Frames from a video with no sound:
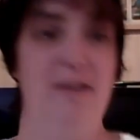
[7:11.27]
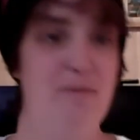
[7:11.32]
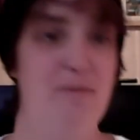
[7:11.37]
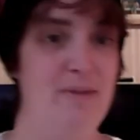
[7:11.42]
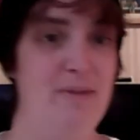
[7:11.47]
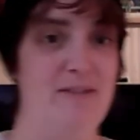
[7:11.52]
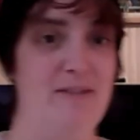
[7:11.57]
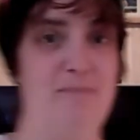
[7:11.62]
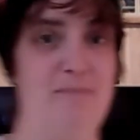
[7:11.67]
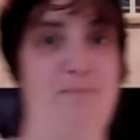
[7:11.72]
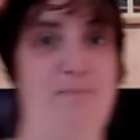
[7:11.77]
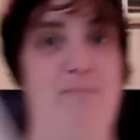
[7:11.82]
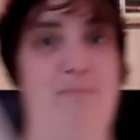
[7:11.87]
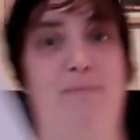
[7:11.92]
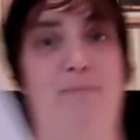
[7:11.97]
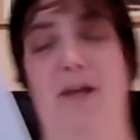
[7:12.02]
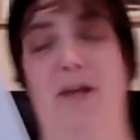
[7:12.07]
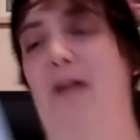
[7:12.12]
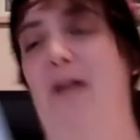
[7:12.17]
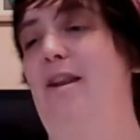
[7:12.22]
bit's
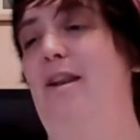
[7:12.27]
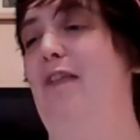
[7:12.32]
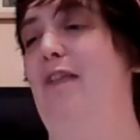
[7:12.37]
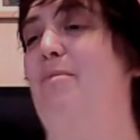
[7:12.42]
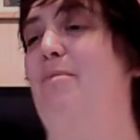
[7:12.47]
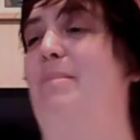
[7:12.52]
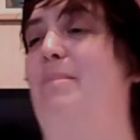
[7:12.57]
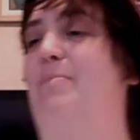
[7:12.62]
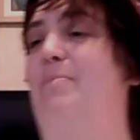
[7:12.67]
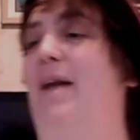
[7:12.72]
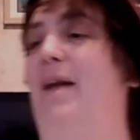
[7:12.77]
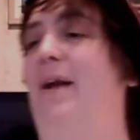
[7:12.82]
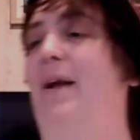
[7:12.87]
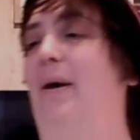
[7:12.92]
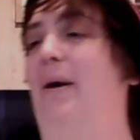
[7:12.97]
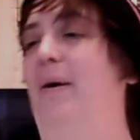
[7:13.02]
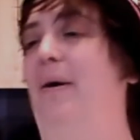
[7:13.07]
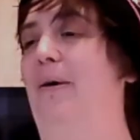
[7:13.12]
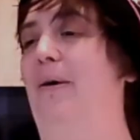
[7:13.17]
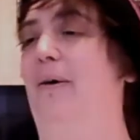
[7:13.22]
a little bit
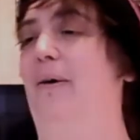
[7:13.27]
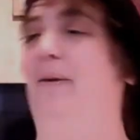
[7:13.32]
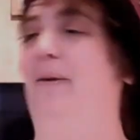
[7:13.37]
bigger.